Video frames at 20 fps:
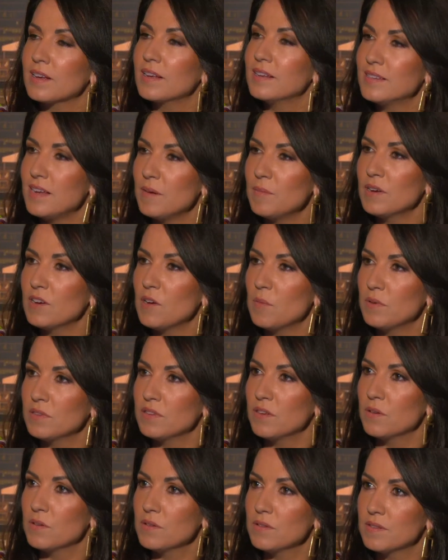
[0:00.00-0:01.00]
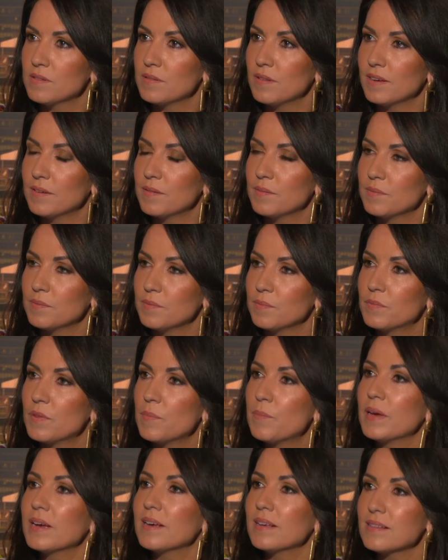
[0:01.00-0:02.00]
Can you tell me a couple of those, like the
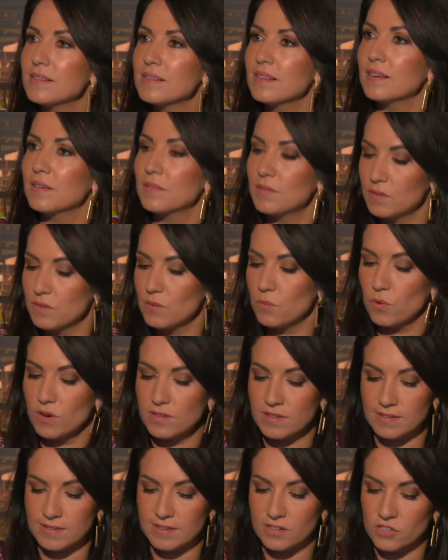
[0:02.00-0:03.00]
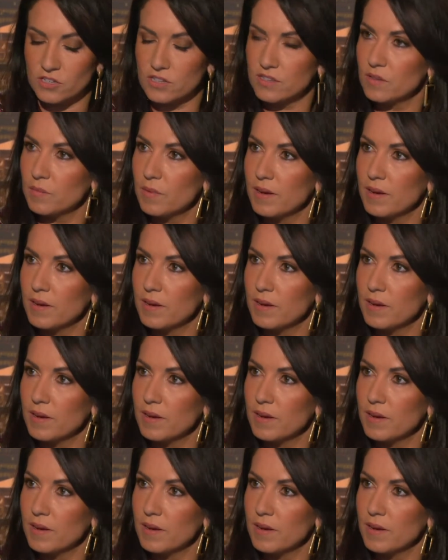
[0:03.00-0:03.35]
biggest, like the worst decisions you